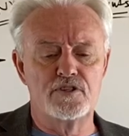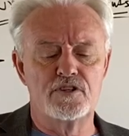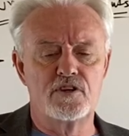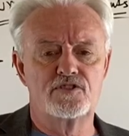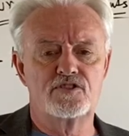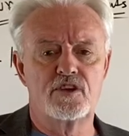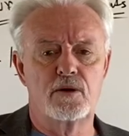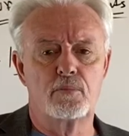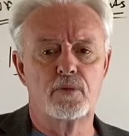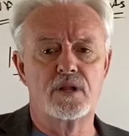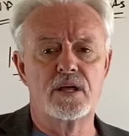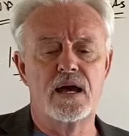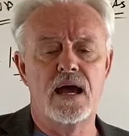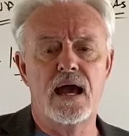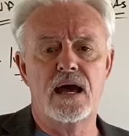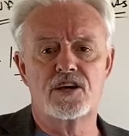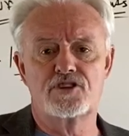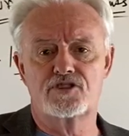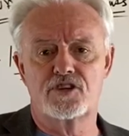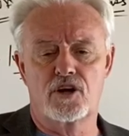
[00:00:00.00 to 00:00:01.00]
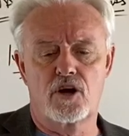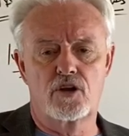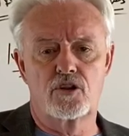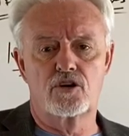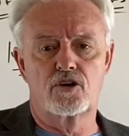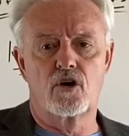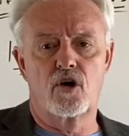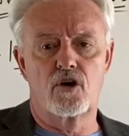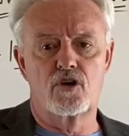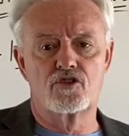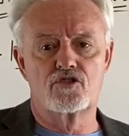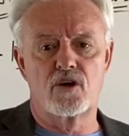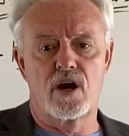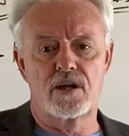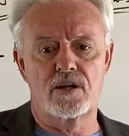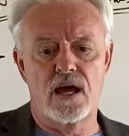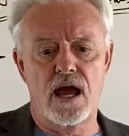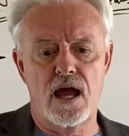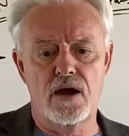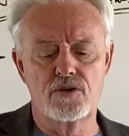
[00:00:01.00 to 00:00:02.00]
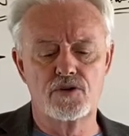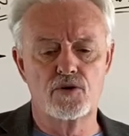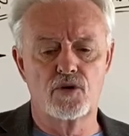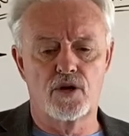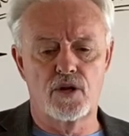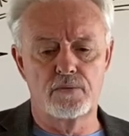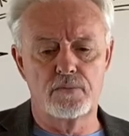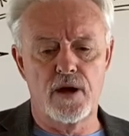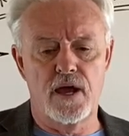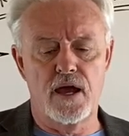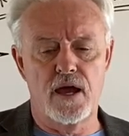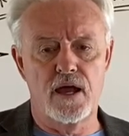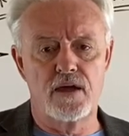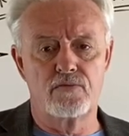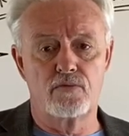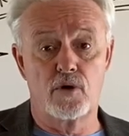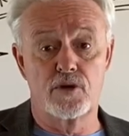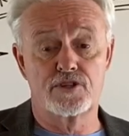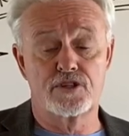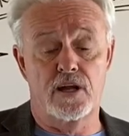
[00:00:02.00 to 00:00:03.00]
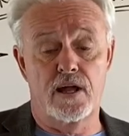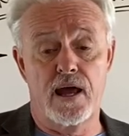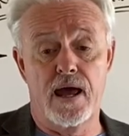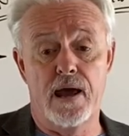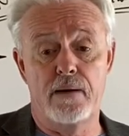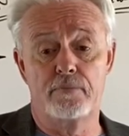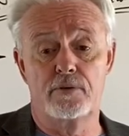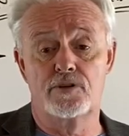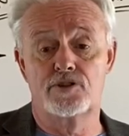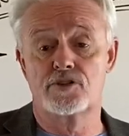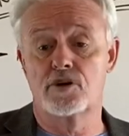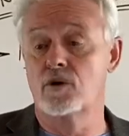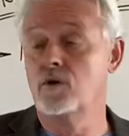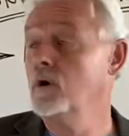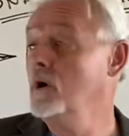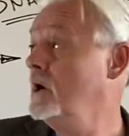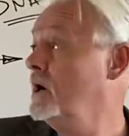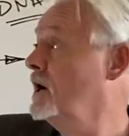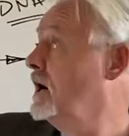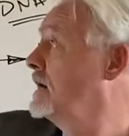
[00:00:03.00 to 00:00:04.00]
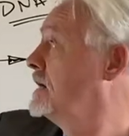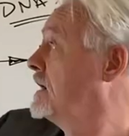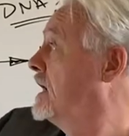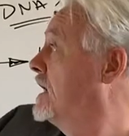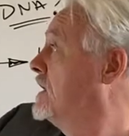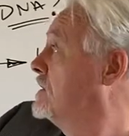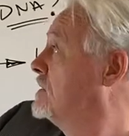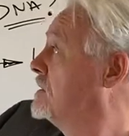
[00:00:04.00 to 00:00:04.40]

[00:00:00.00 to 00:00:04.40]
if somebody has to go to the contract, how you're going to behave, what's going to happen. So again,